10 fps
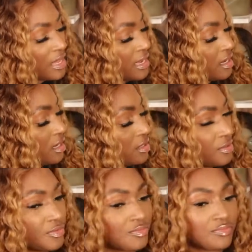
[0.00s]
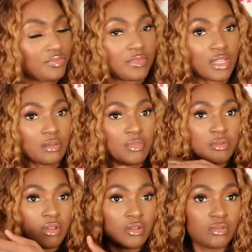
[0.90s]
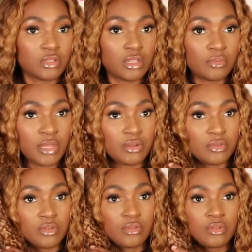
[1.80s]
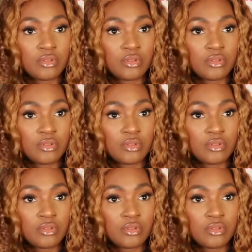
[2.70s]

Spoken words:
like a, maybe I'll hold it up, I don't know.